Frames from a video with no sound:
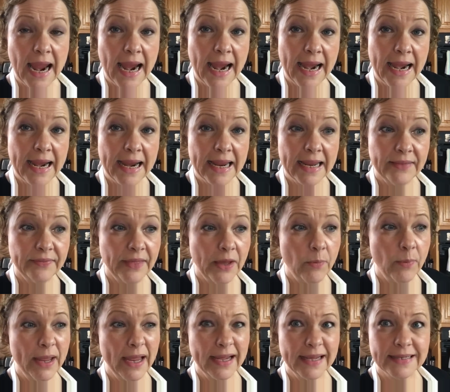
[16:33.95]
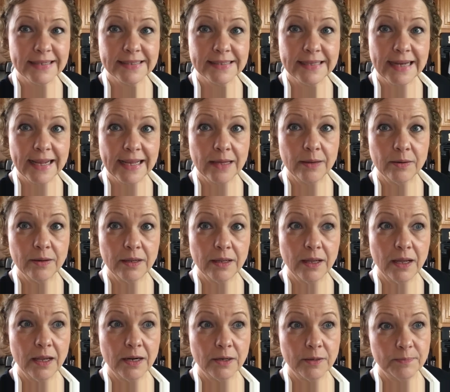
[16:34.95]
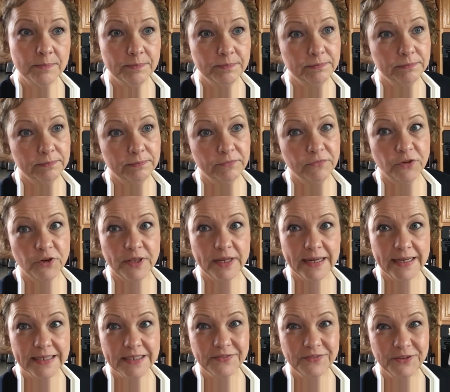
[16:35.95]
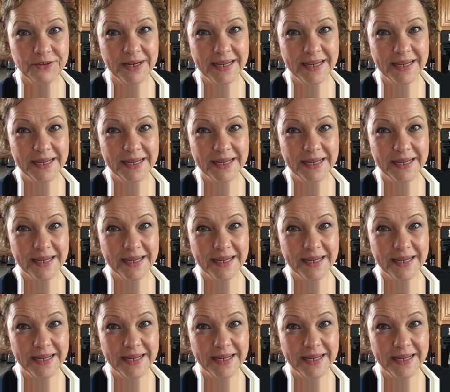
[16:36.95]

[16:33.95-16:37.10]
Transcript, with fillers: And that way I can snack on, on them for the next few